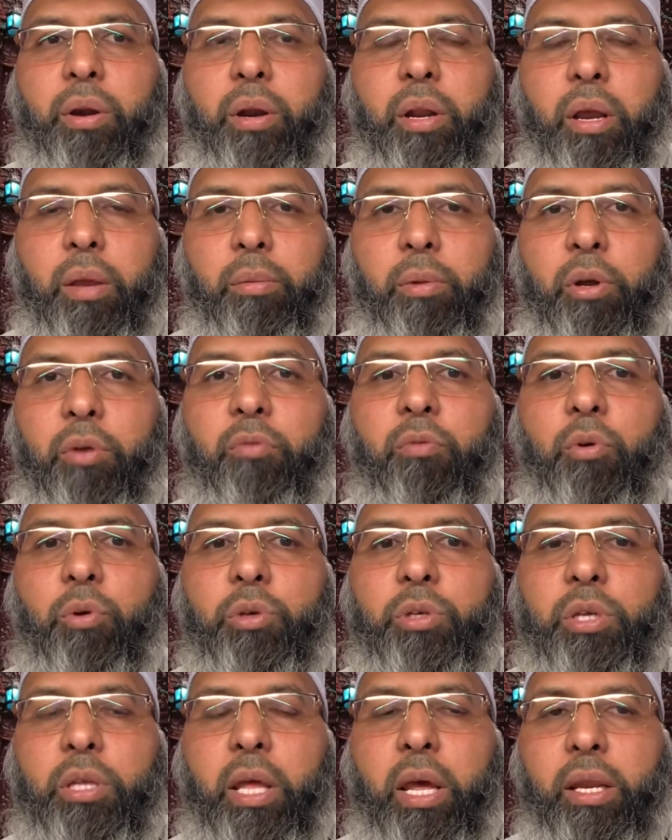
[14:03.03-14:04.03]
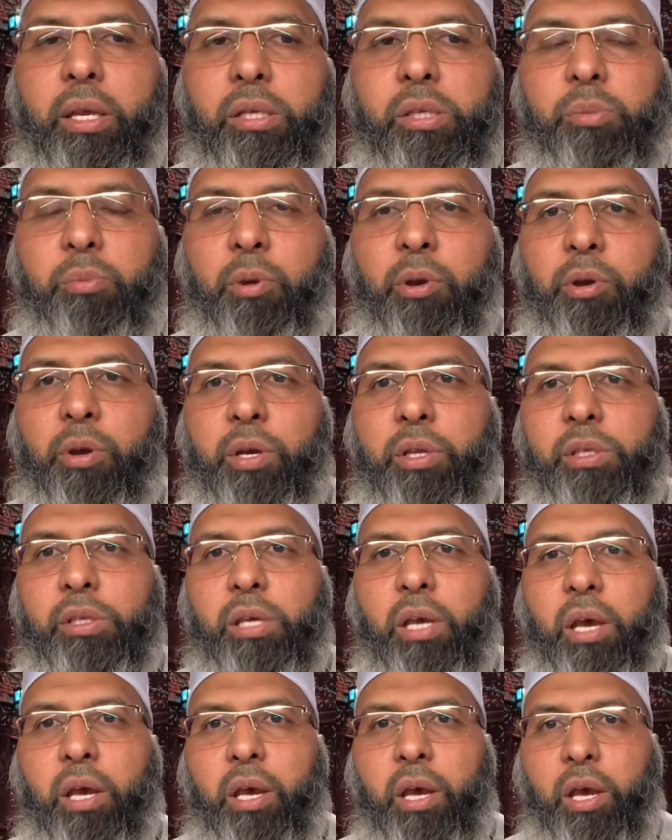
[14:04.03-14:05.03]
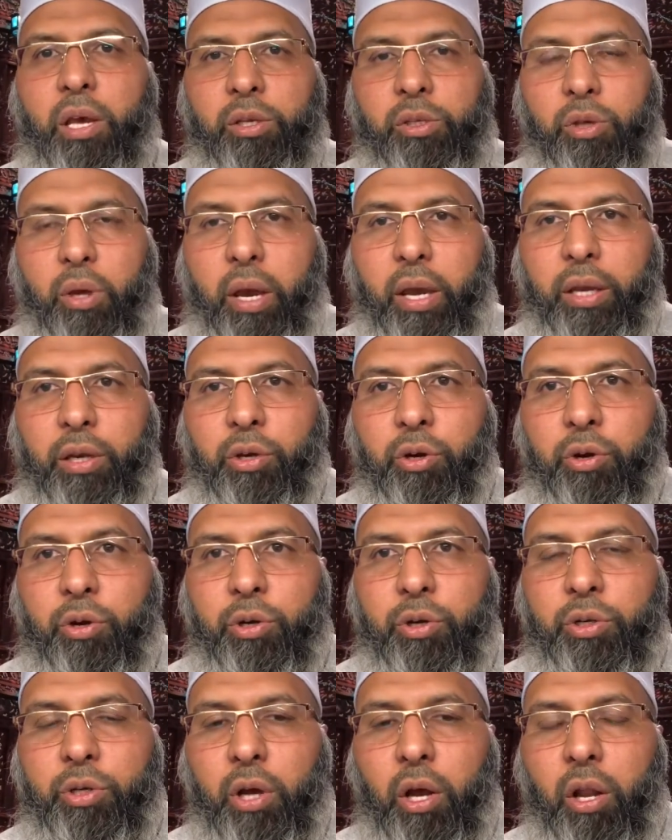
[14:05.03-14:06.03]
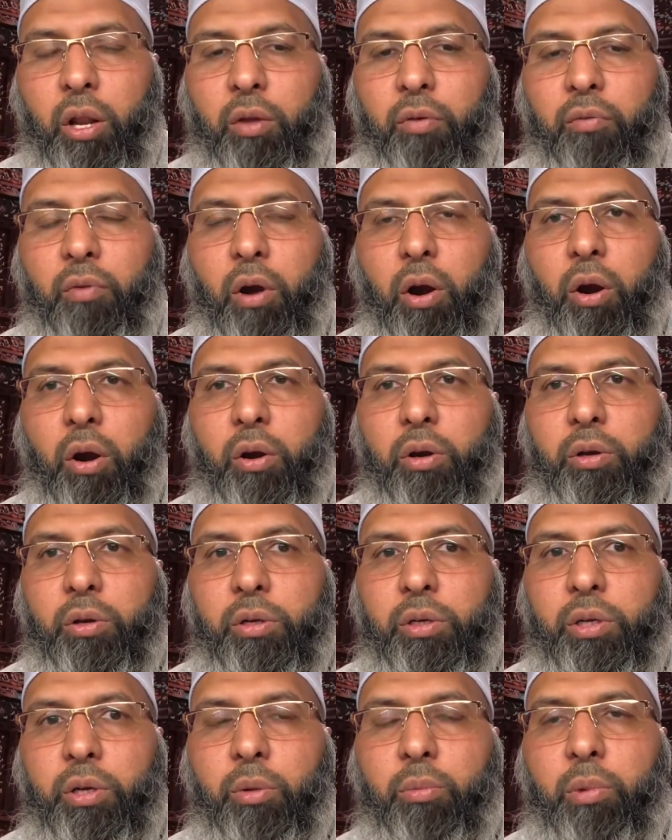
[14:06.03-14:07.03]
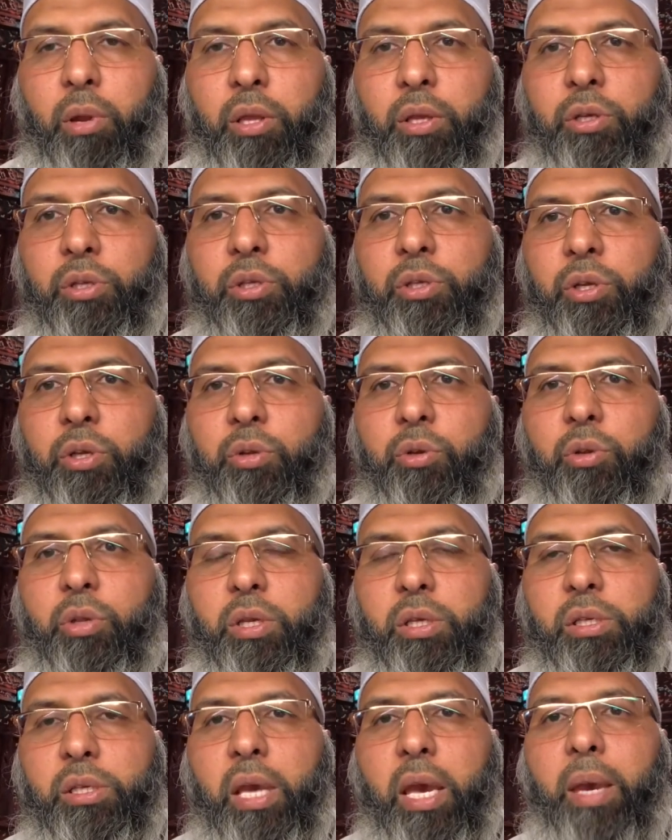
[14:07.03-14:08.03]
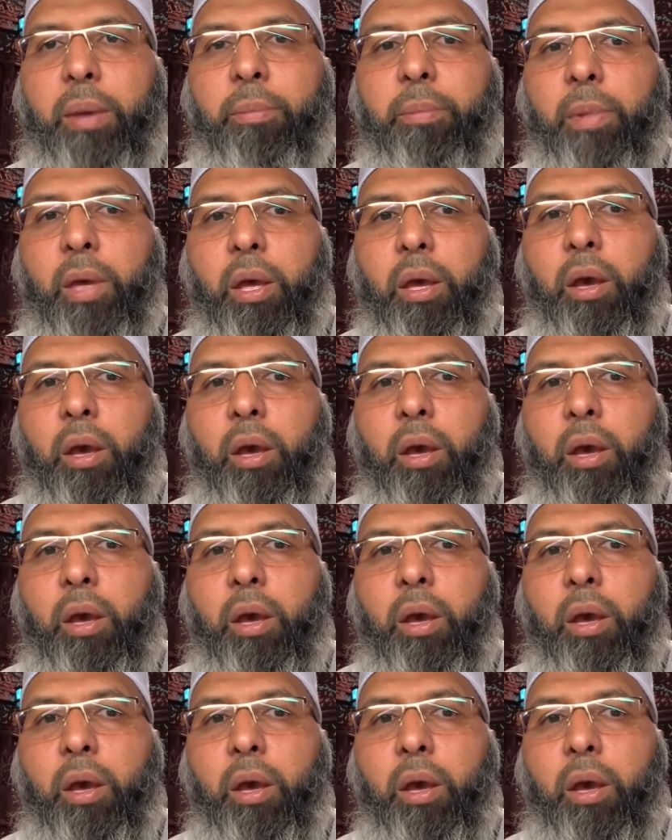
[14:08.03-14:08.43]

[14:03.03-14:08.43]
and I look forward to that experience. So I encourage all of our dear brothers to do the same.